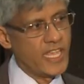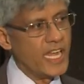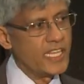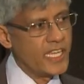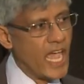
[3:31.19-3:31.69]

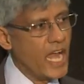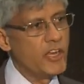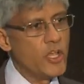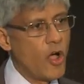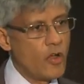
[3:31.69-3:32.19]
can
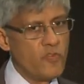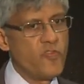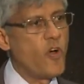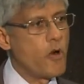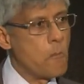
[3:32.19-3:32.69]
carry on
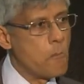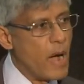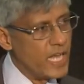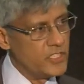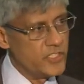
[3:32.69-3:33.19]
for
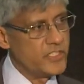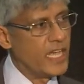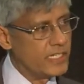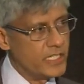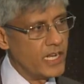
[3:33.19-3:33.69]
months
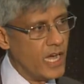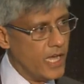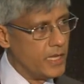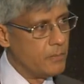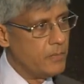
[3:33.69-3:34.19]
at a
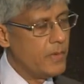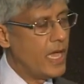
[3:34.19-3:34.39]
time